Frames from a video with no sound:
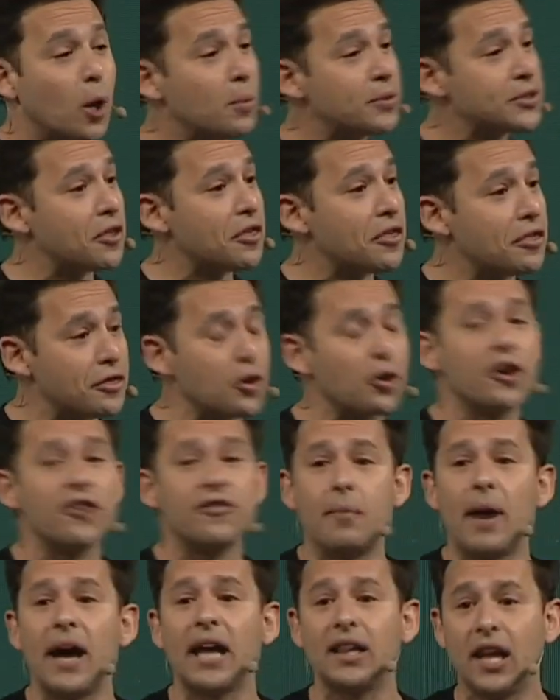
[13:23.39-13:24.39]
almost a third of
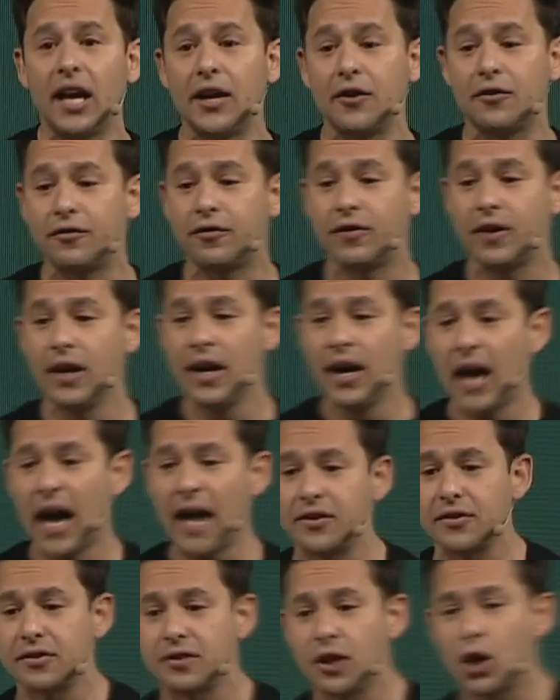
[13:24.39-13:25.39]
my life at
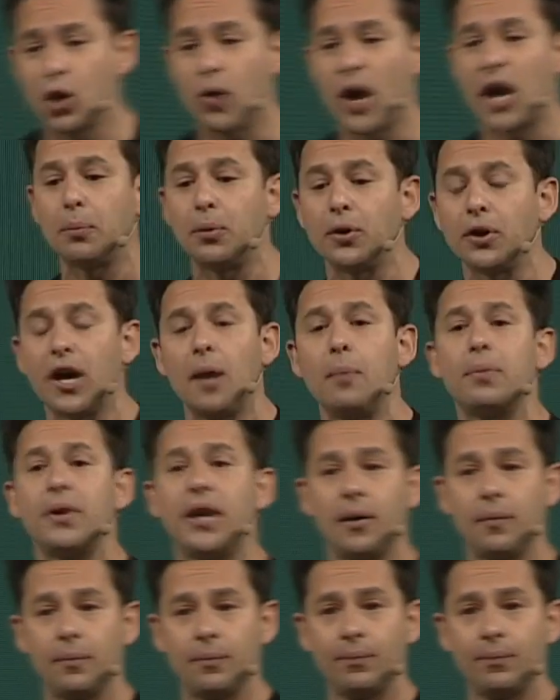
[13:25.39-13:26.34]
this incredible company,